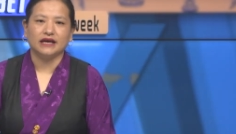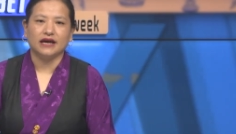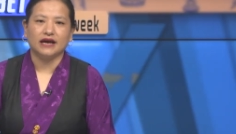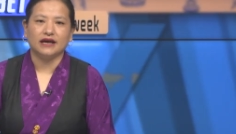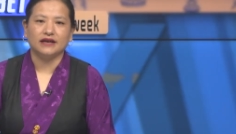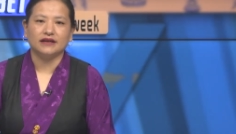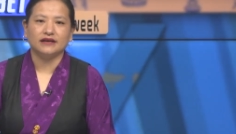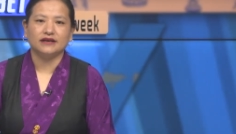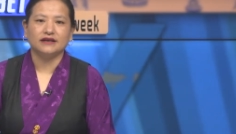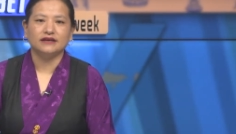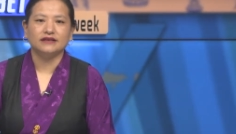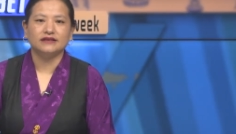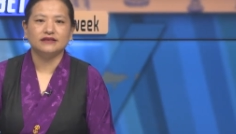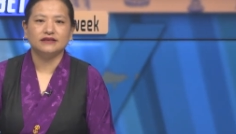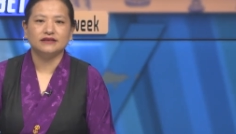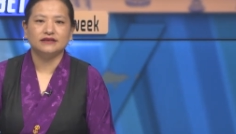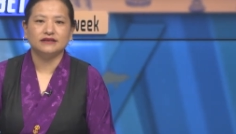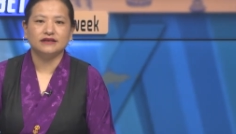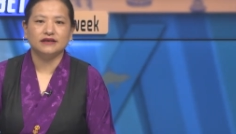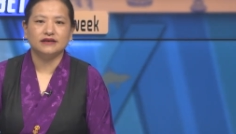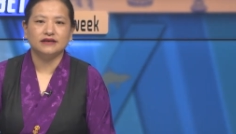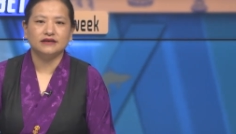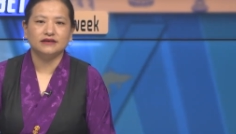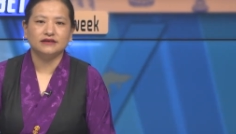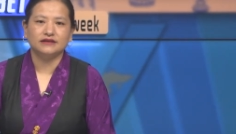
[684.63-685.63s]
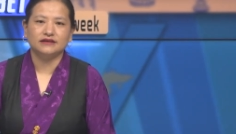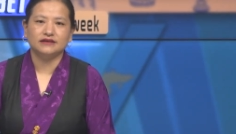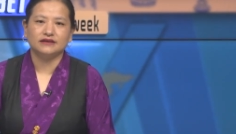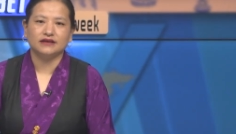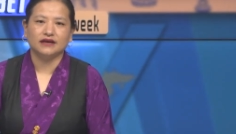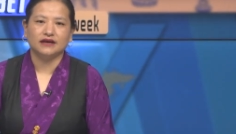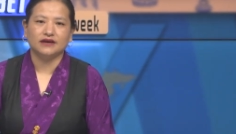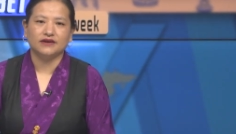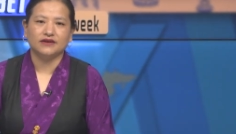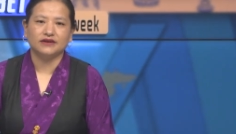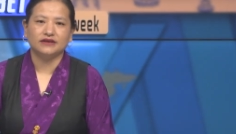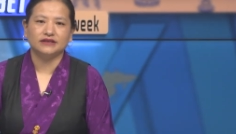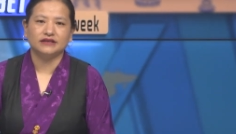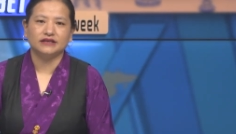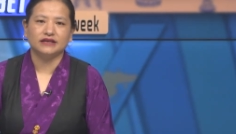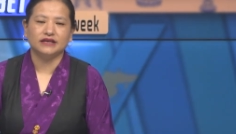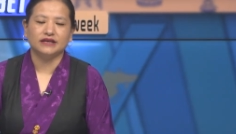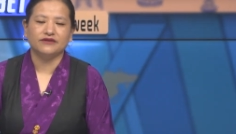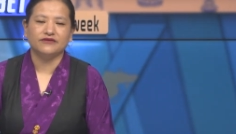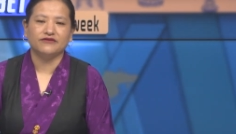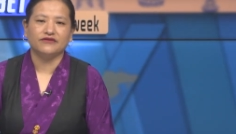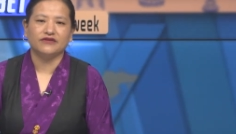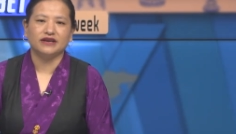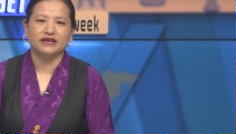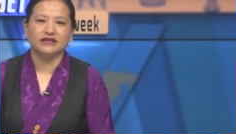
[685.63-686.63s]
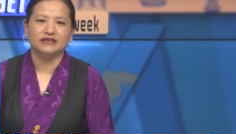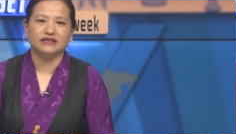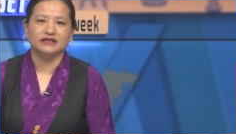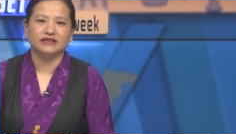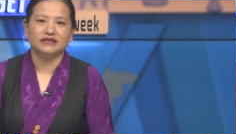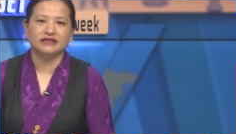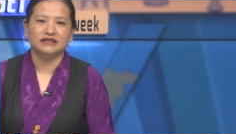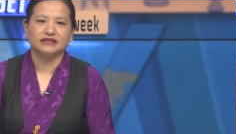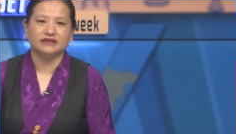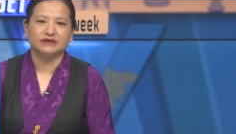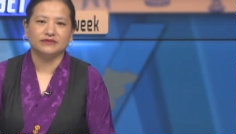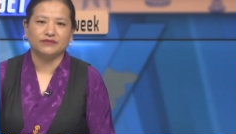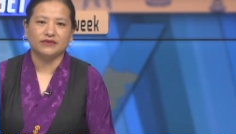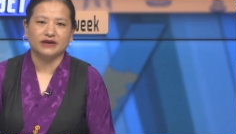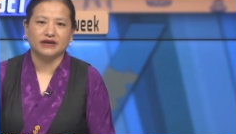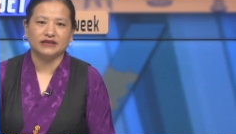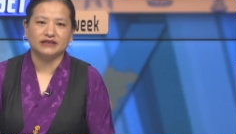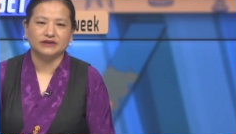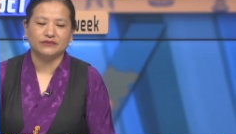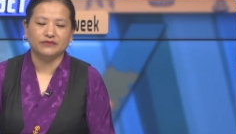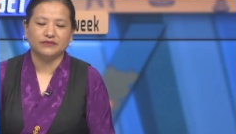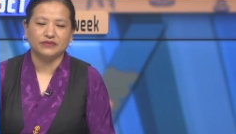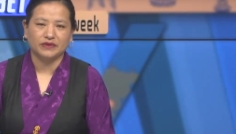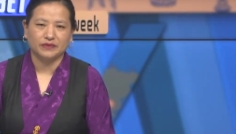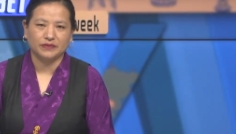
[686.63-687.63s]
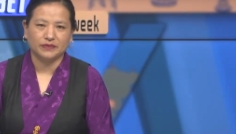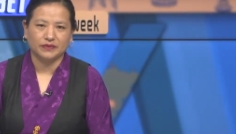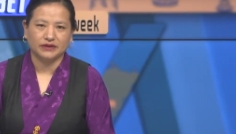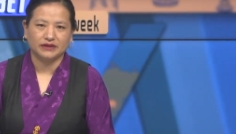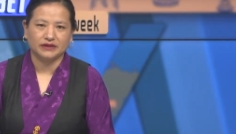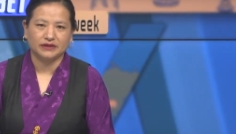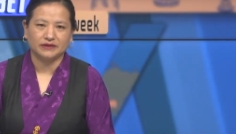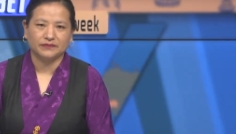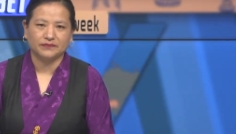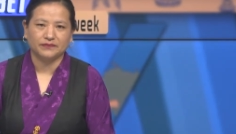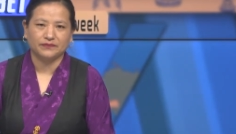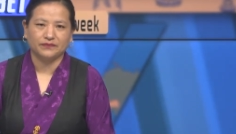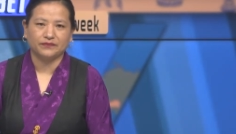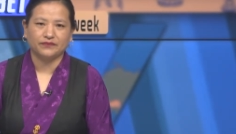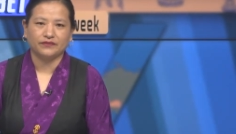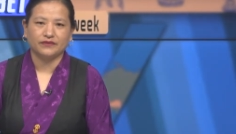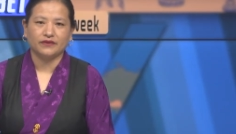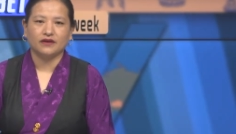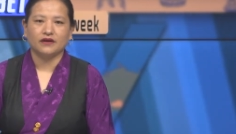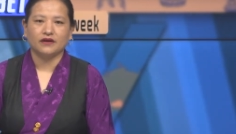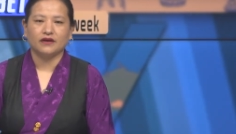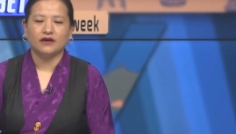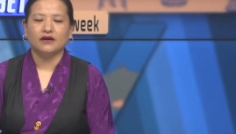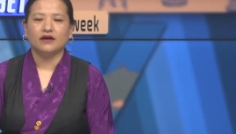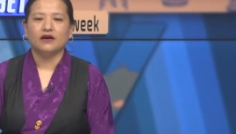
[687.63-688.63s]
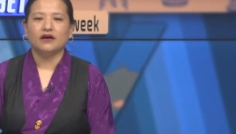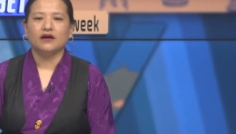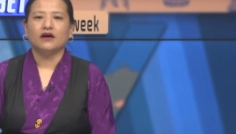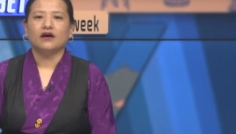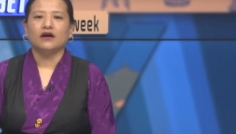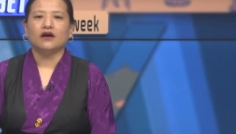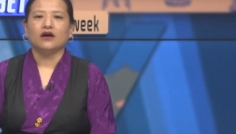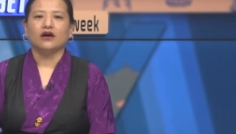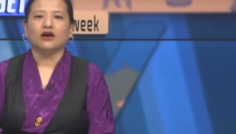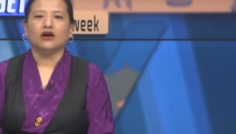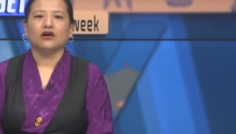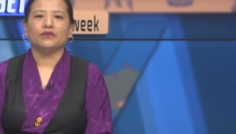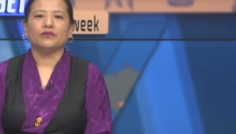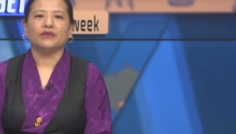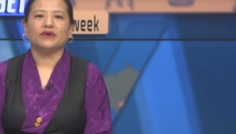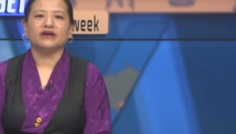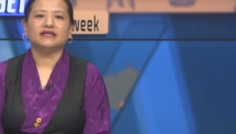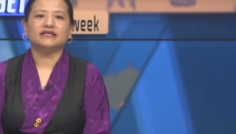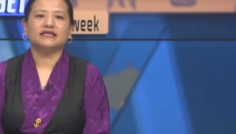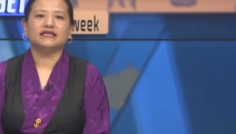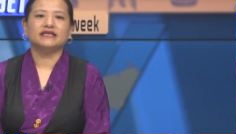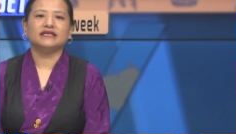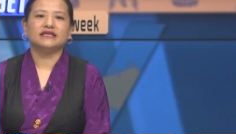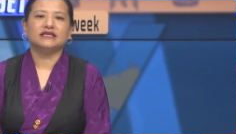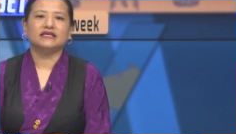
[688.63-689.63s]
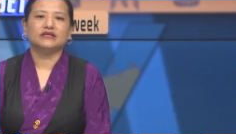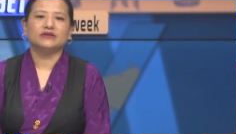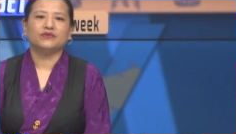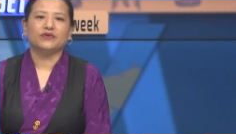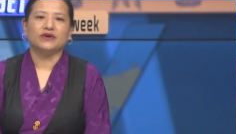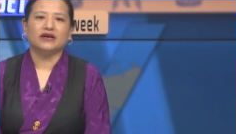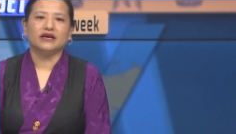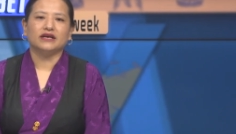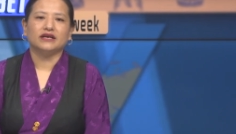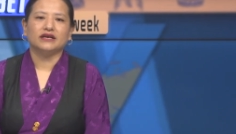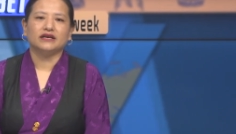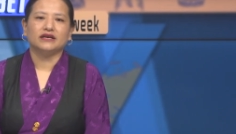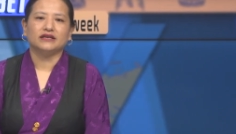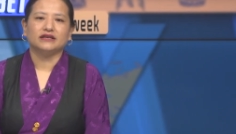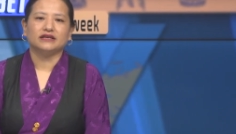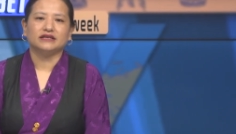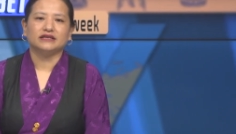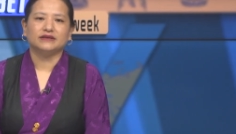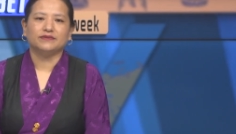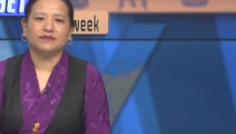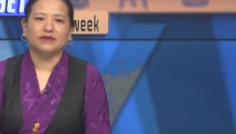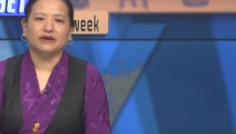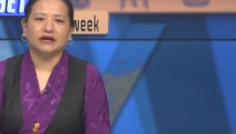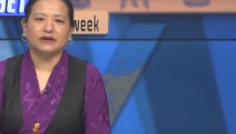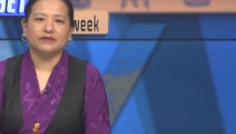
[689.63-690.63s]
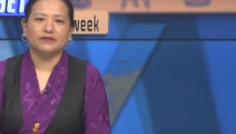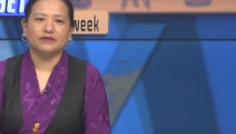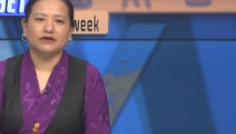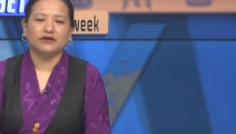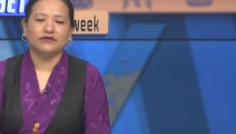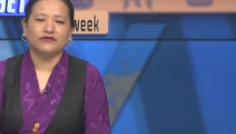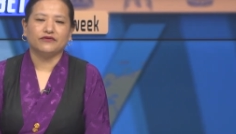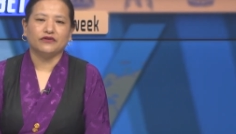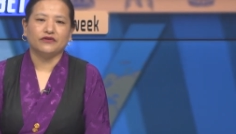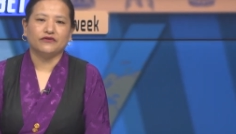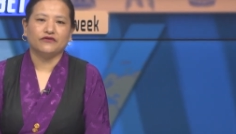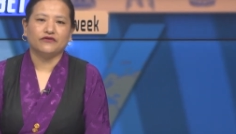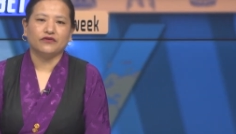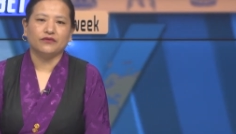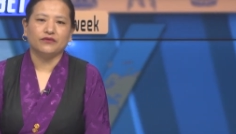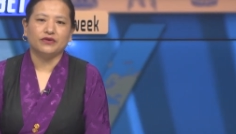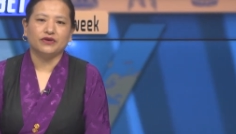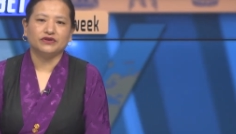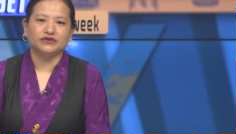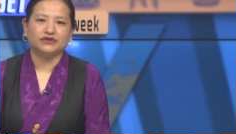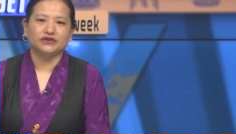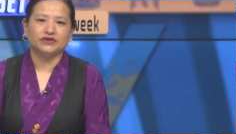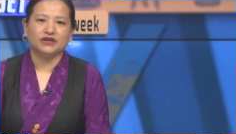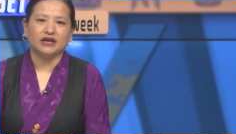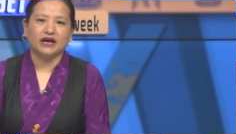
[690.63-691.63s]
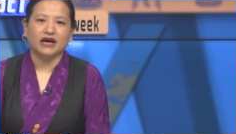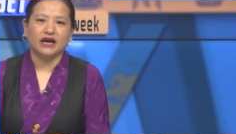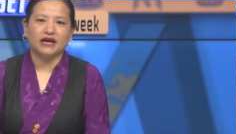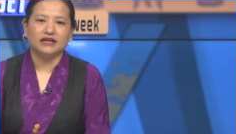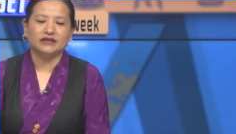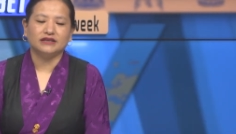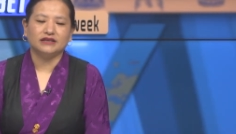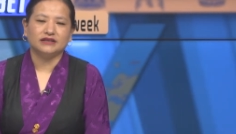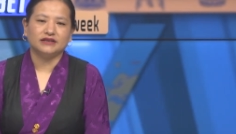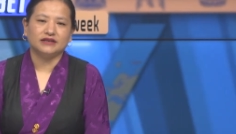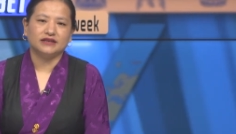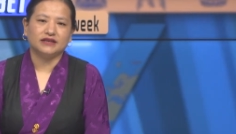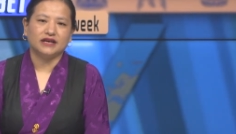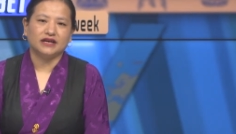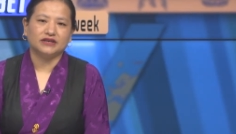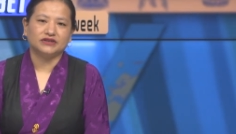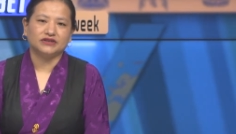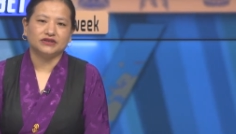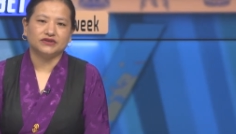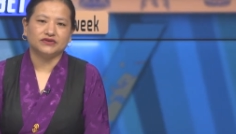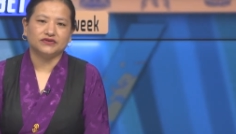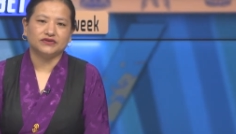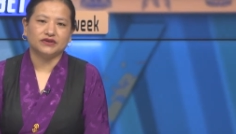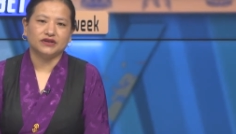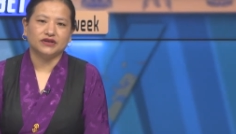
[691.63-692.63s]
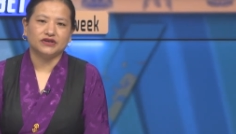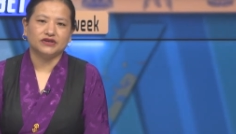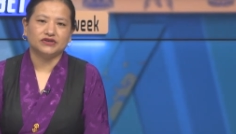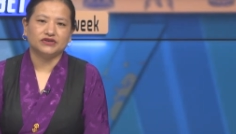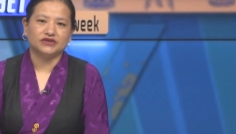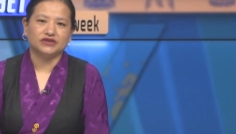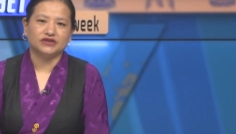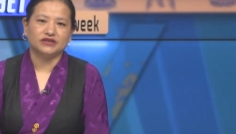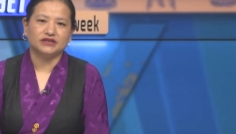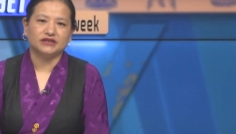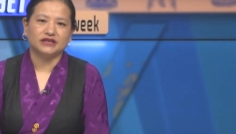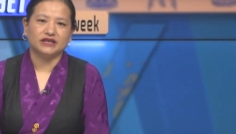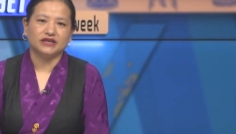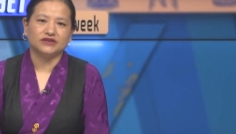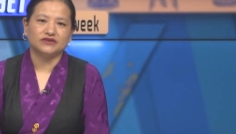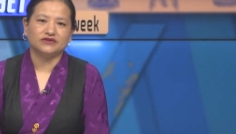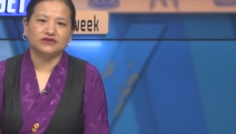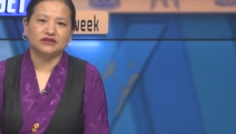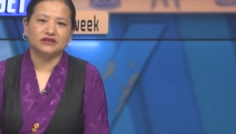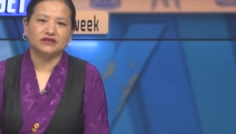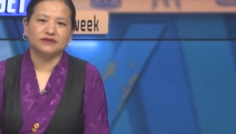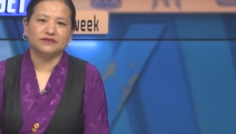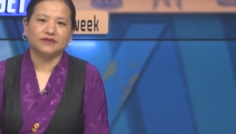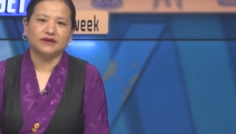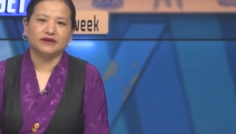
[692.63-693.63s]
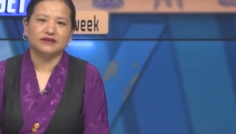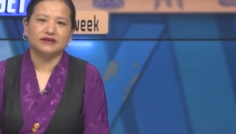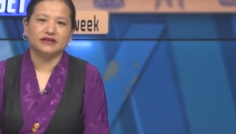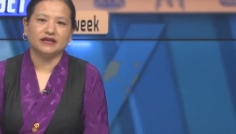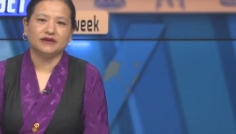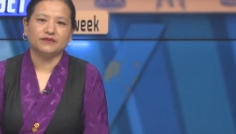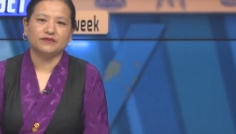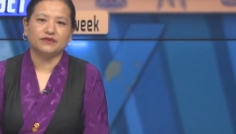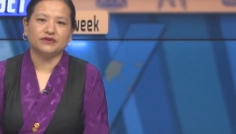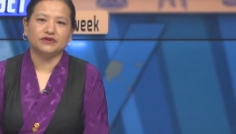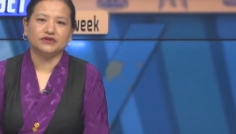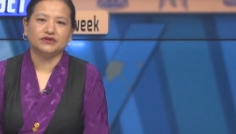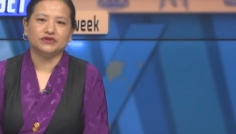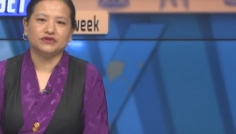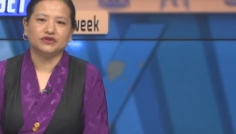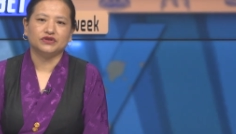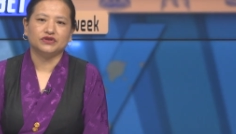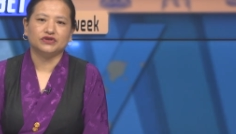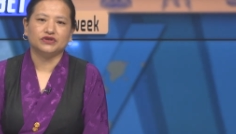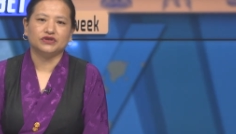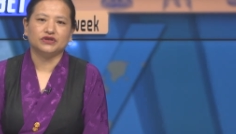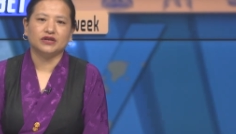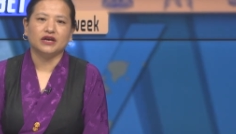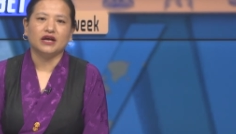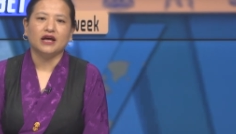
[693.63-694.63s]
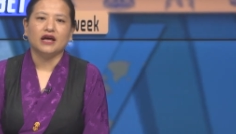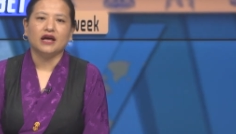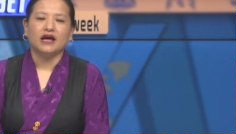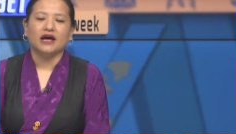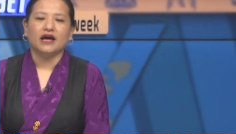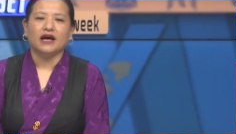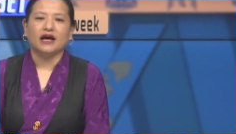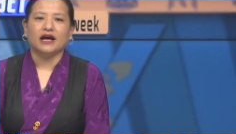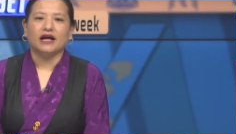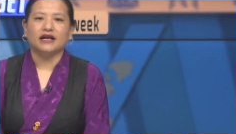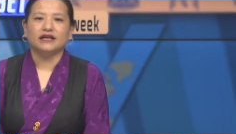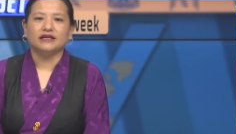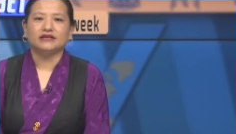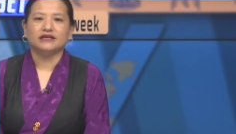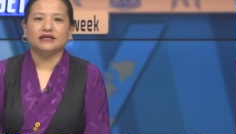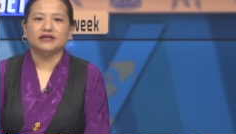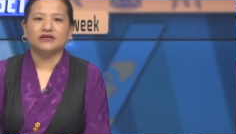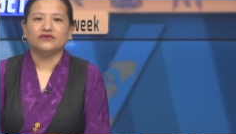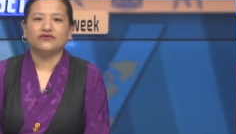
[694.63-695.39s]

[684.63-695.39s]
and concerns currently facing the Tibetan people. On Monday this week, the Department of Information and International Relations Central Tibetan Administration held a